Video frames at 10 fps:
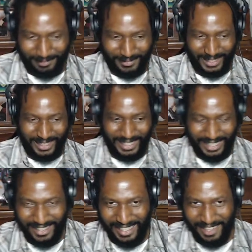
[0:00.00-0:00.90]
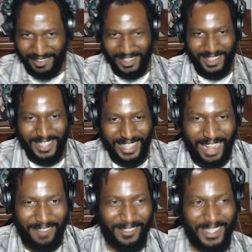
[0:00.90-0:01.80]
You should
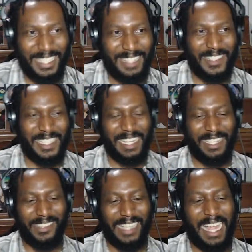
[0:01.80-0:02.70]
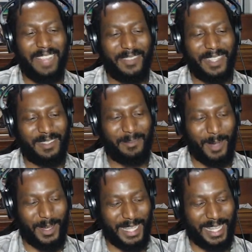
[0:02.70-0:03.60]
have fun doing in your life and
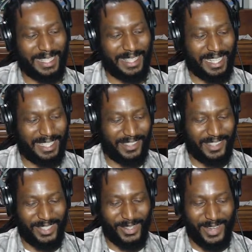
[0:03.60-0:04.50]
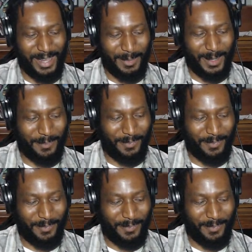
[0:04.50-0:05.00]
partake in things you enjoy, but